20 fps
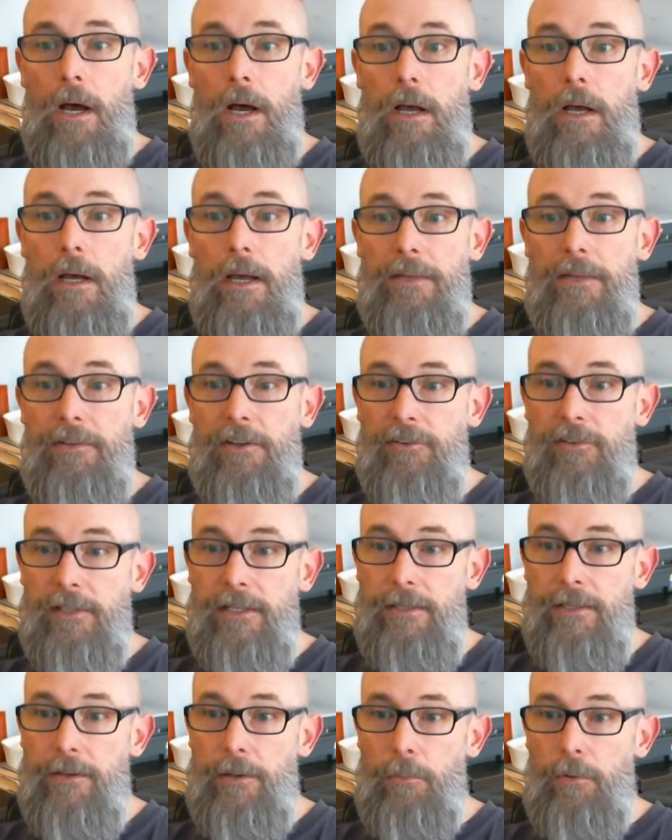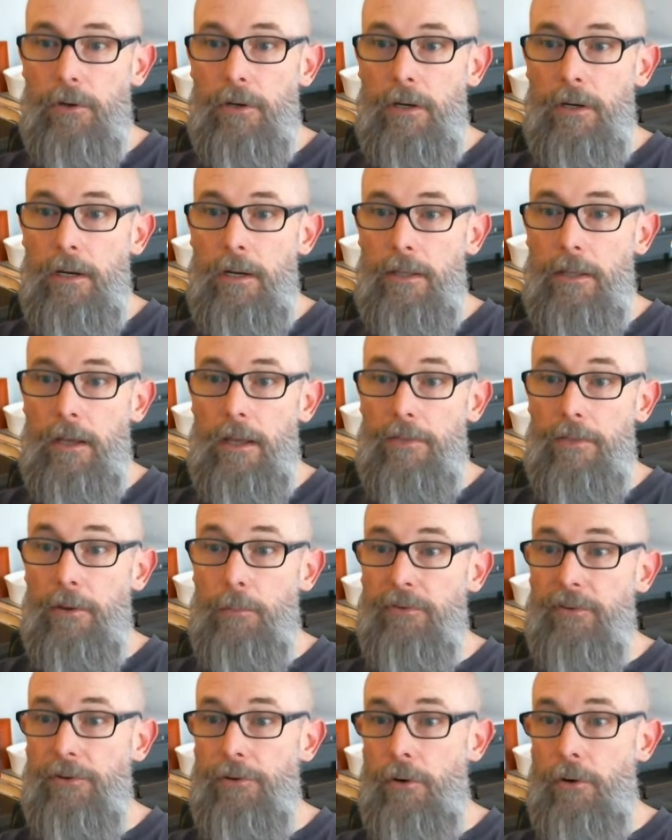Additionally, there
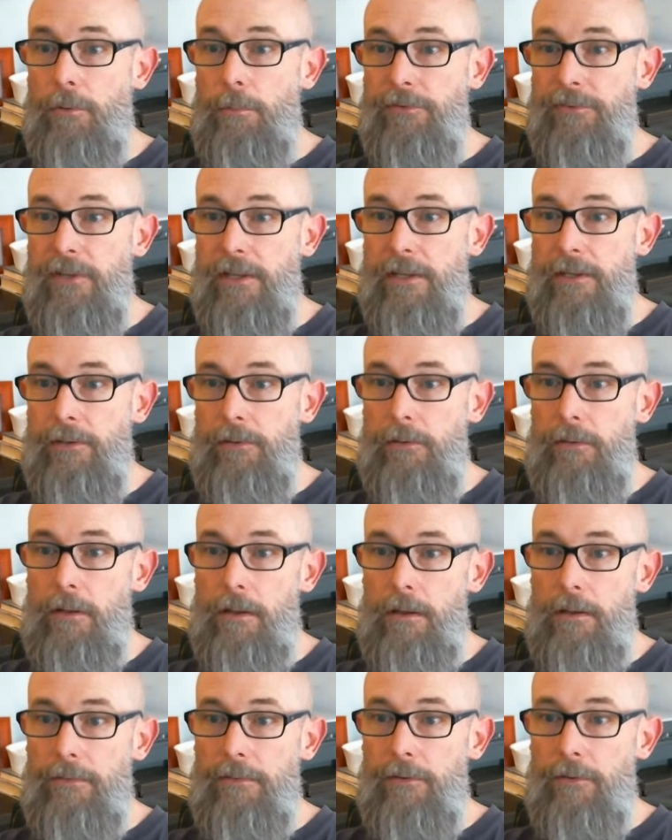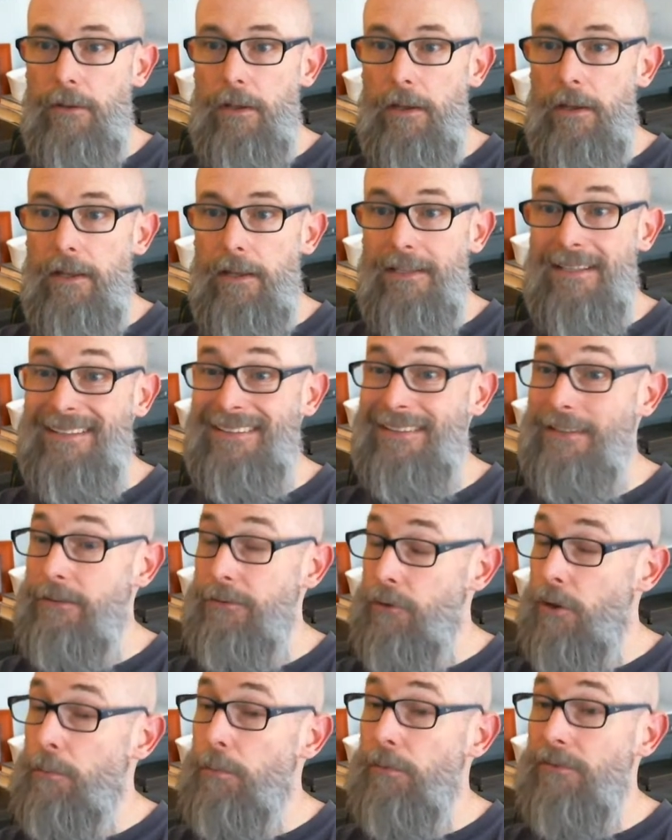was a notable deal
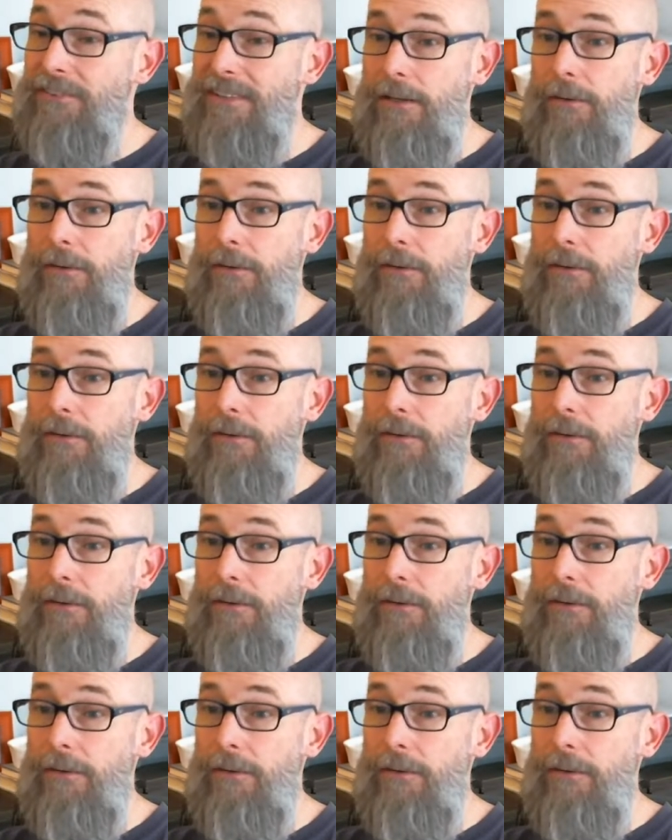notable